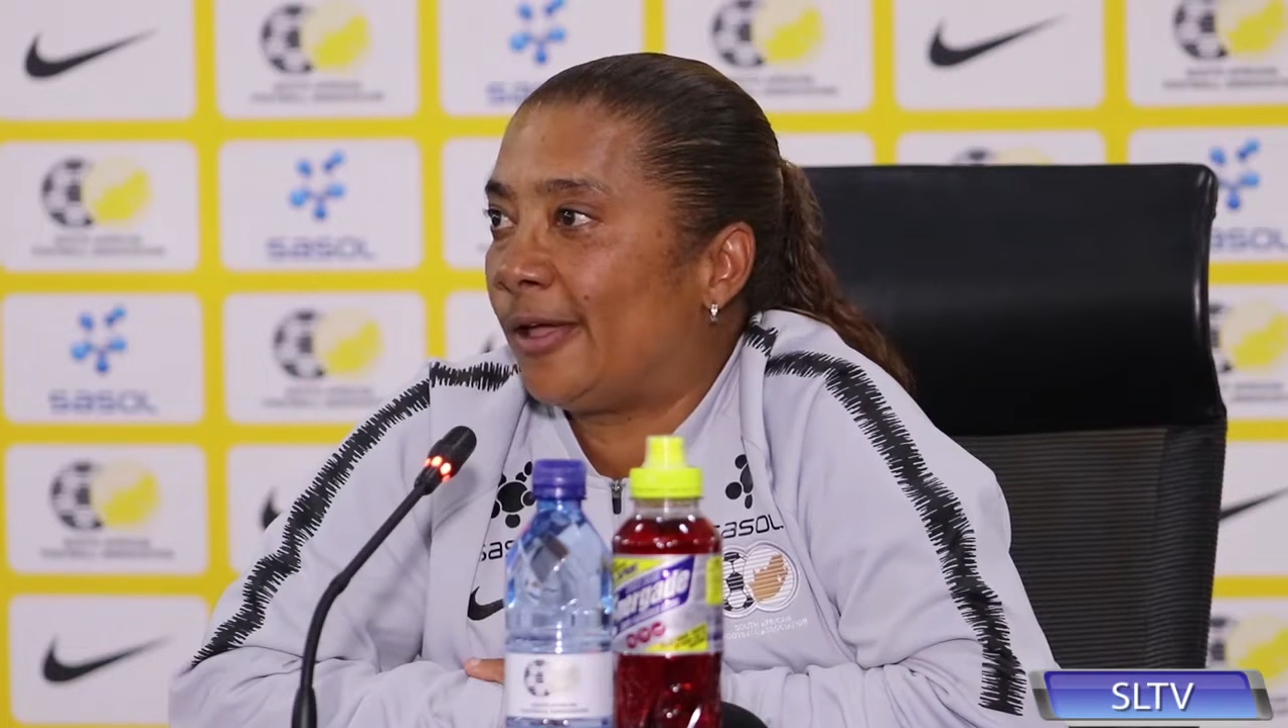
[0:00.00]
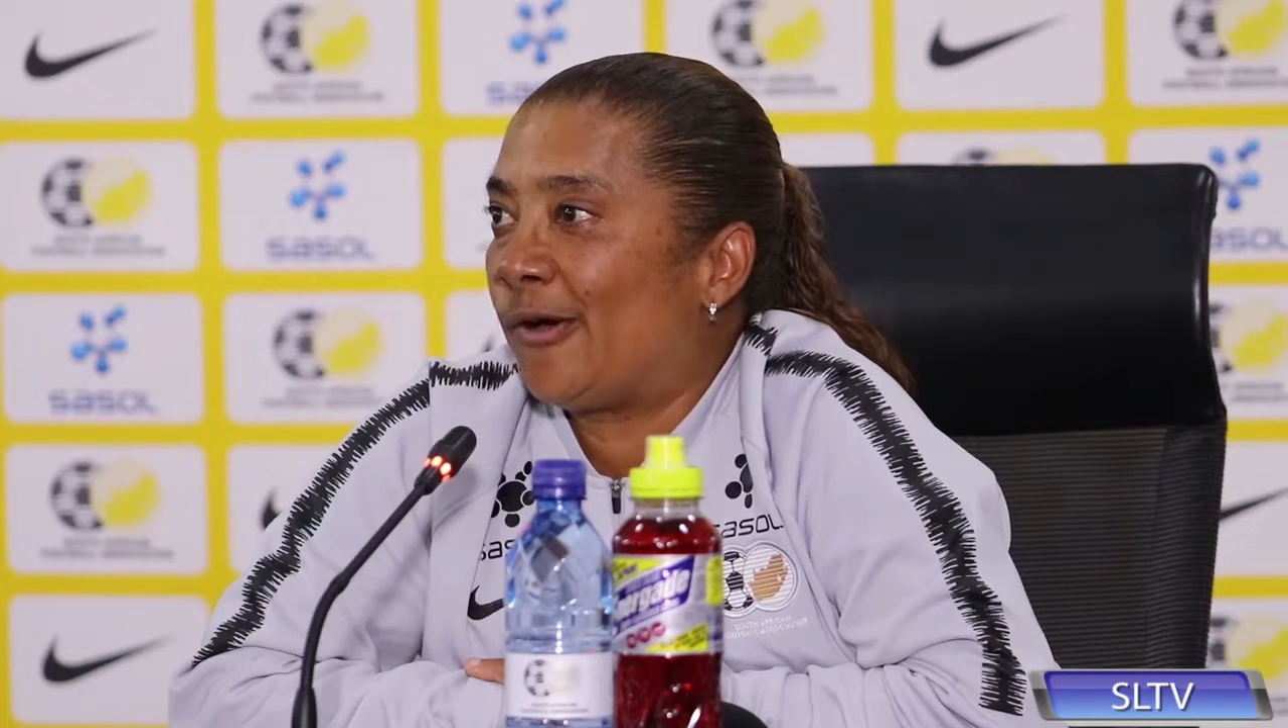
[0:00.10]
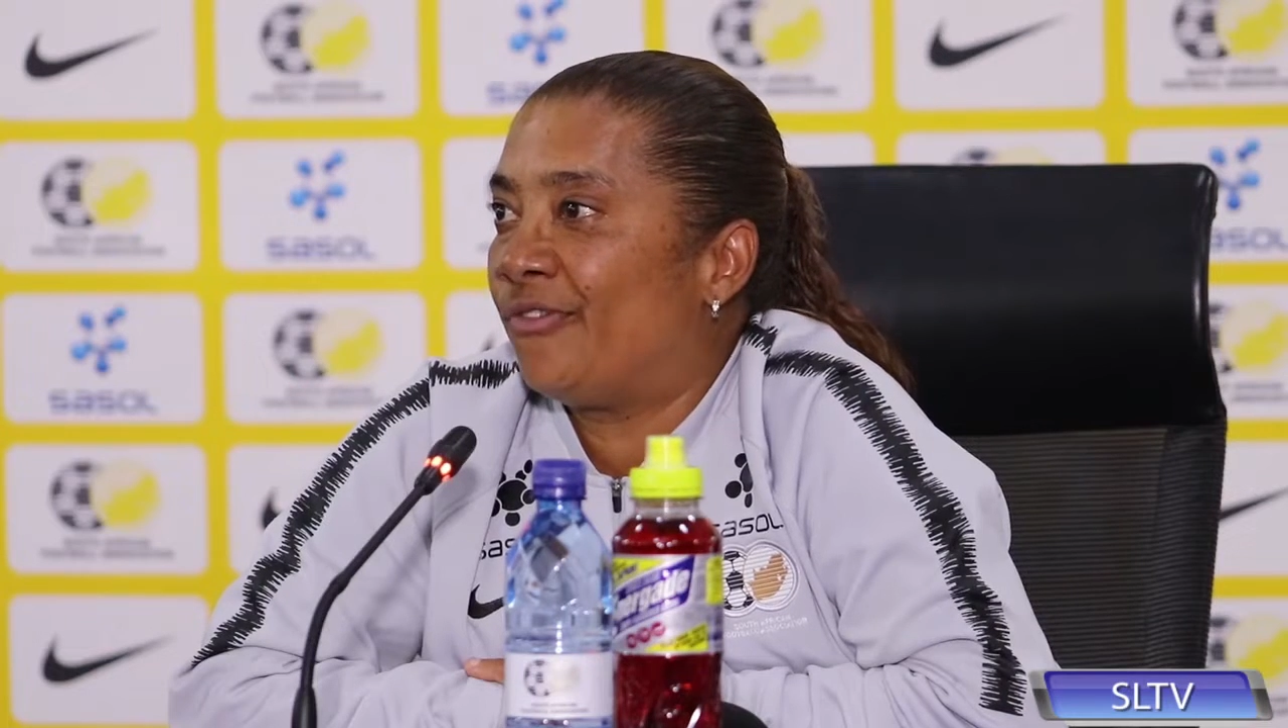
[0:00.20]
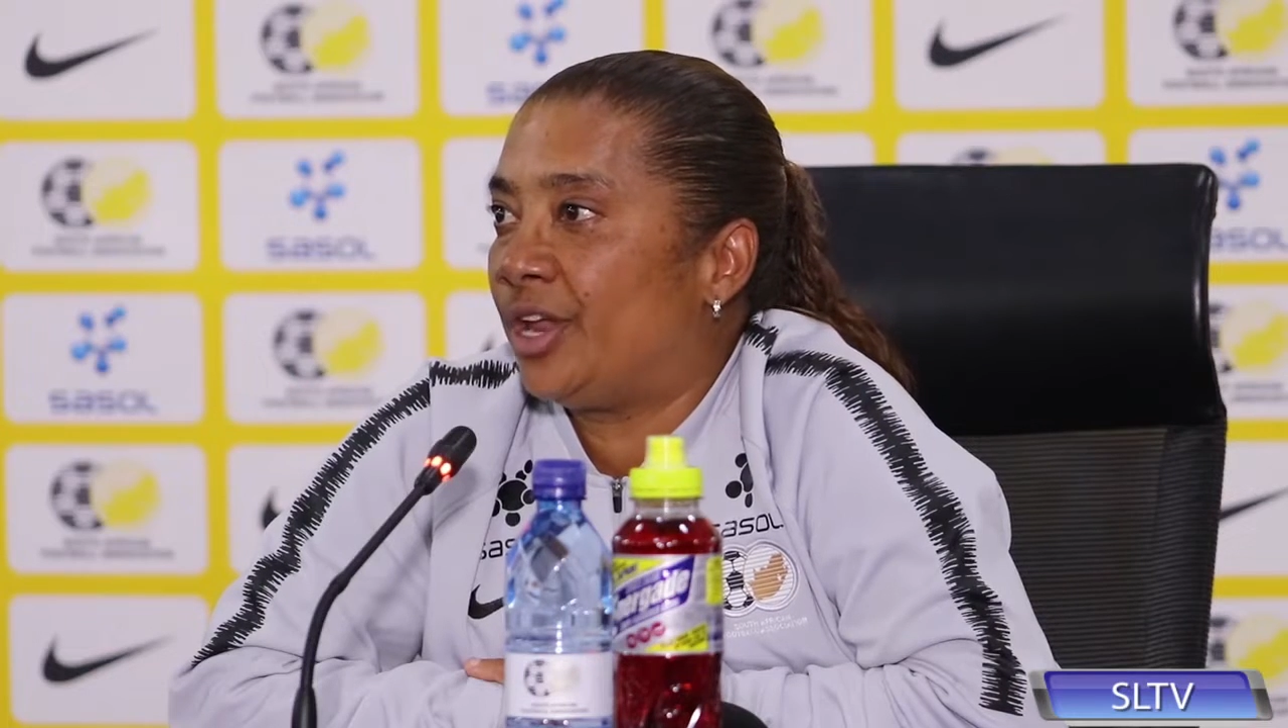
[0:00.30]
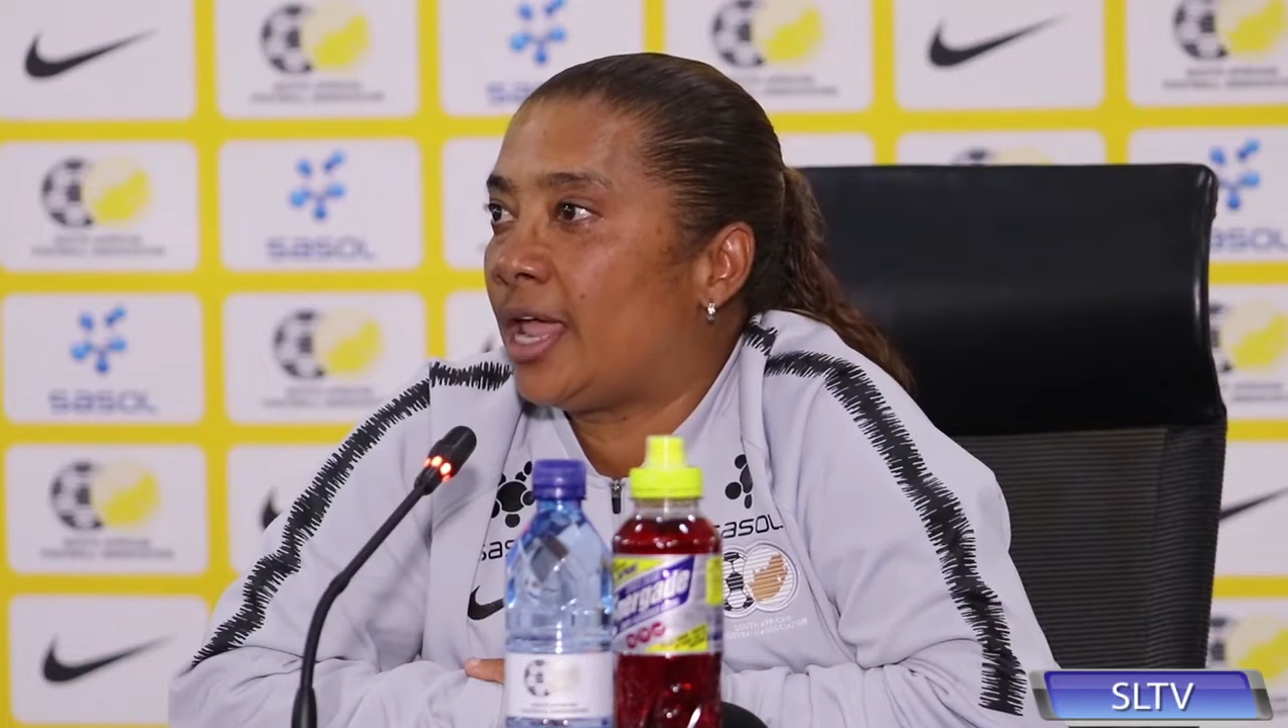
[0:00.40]
they
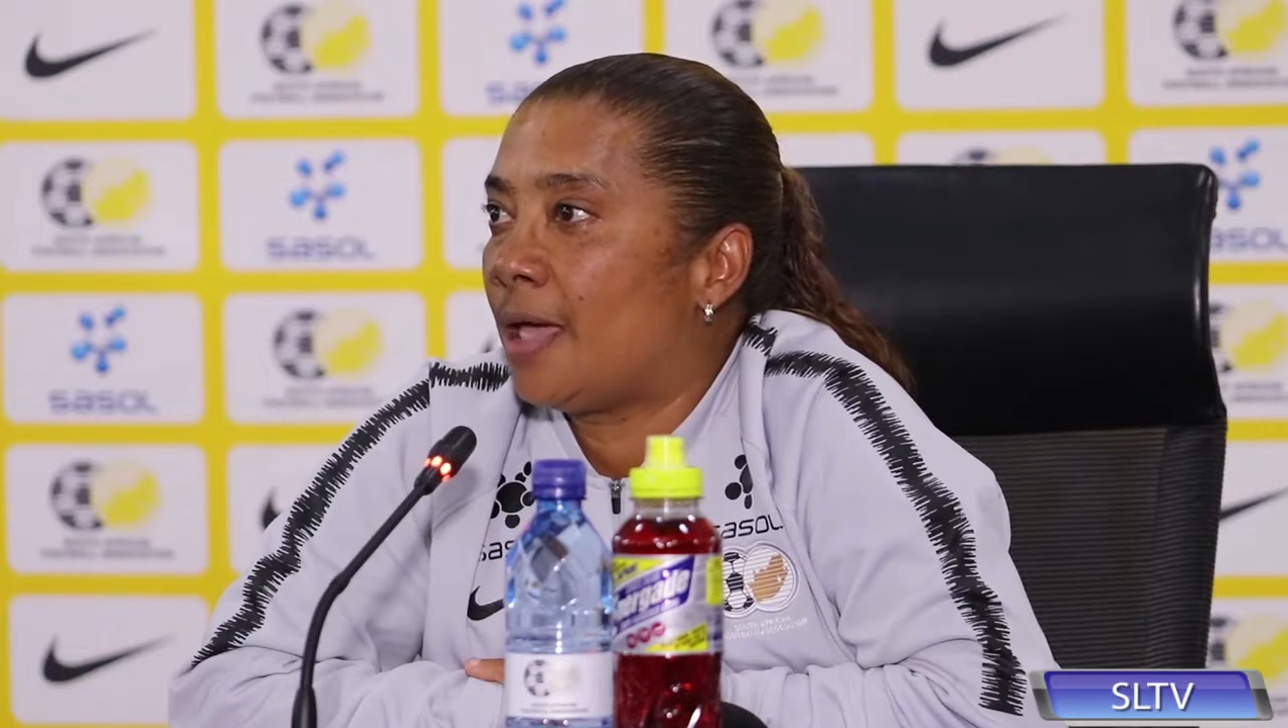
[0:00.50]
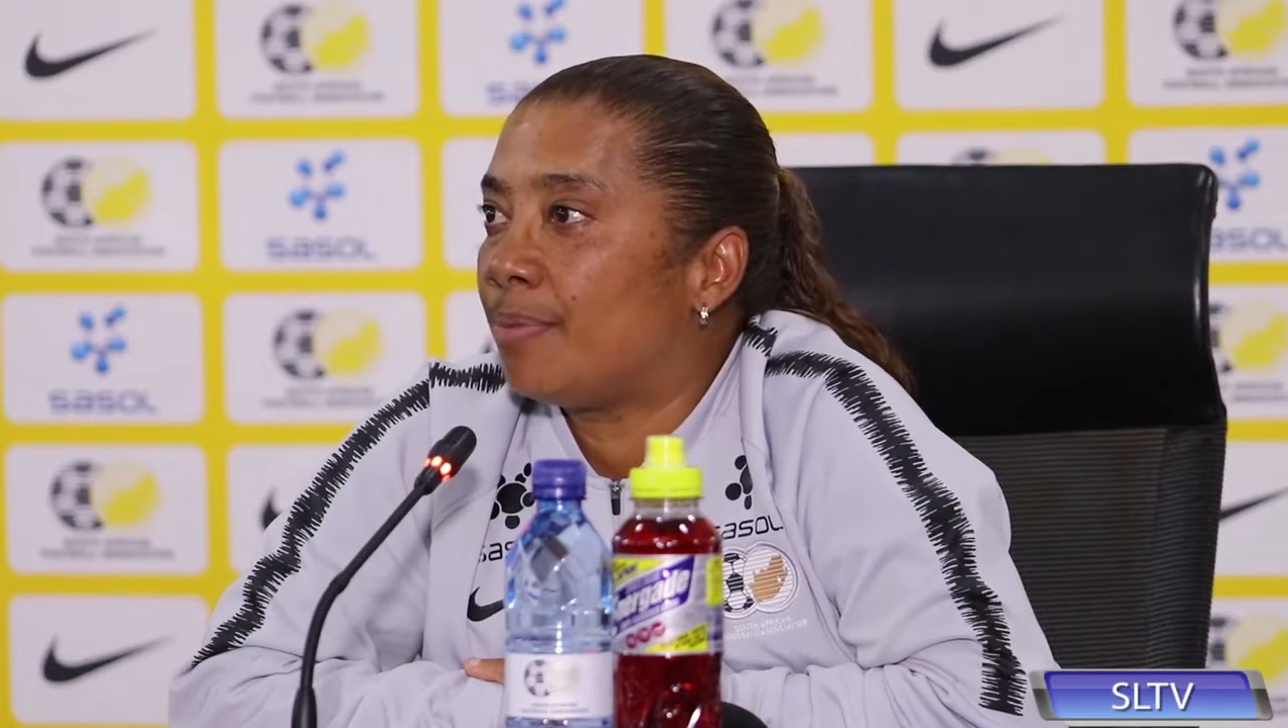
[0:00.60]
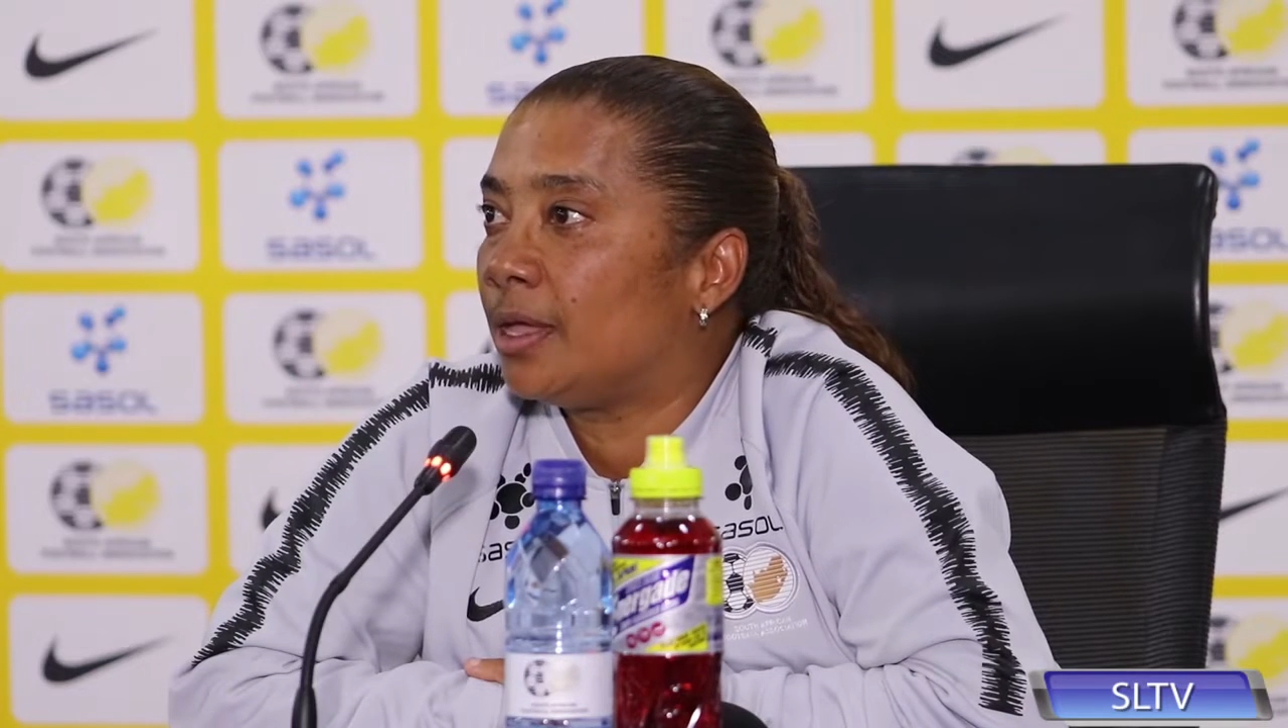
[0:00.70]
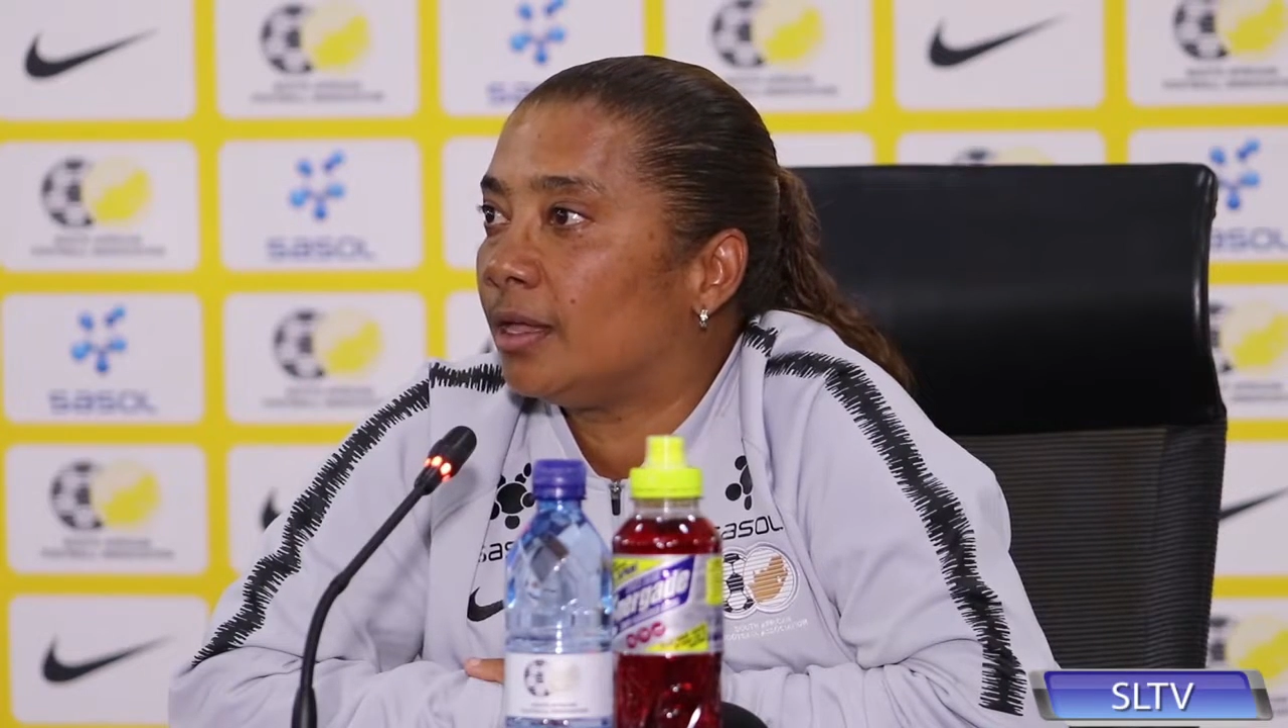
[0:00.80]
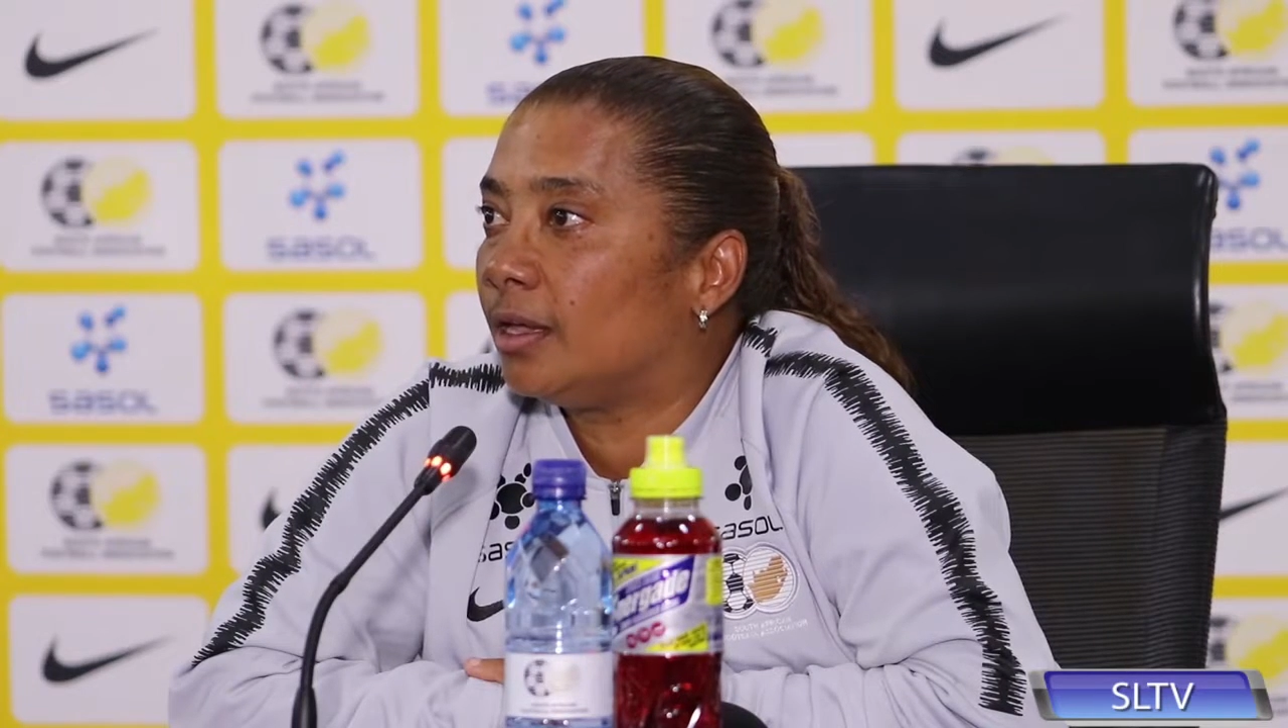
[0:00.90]
are very
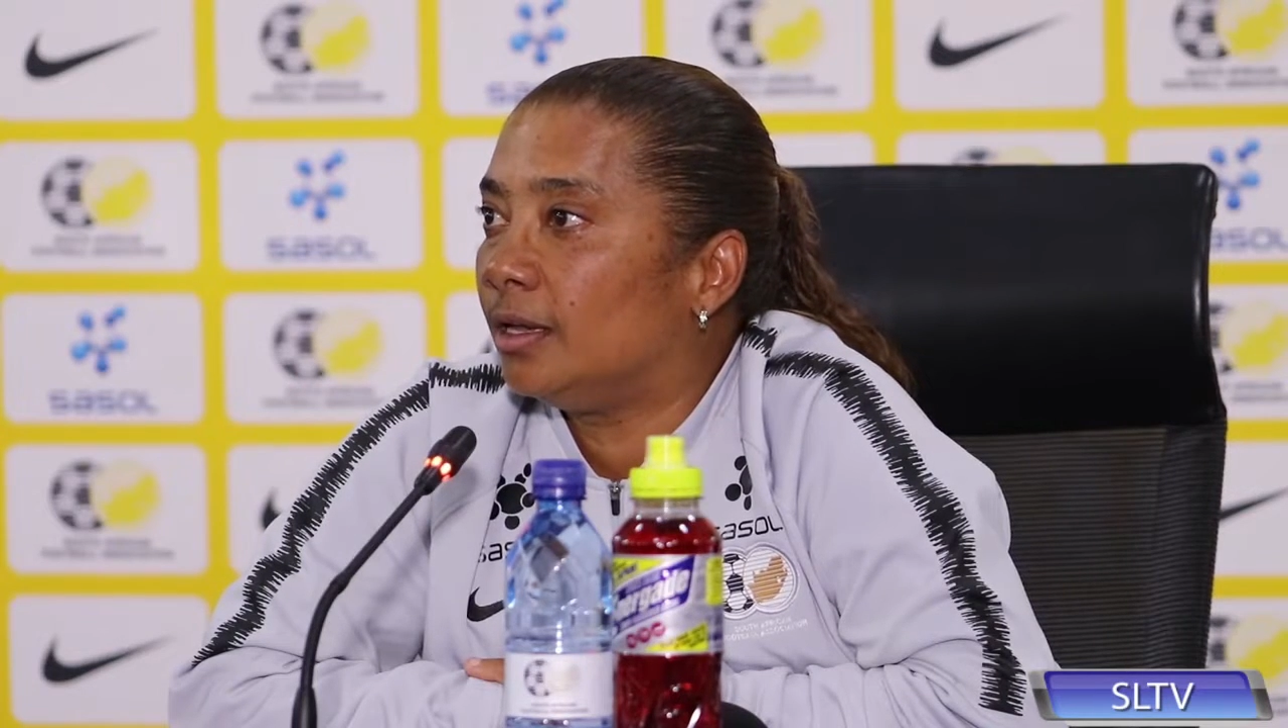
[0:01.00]
happy.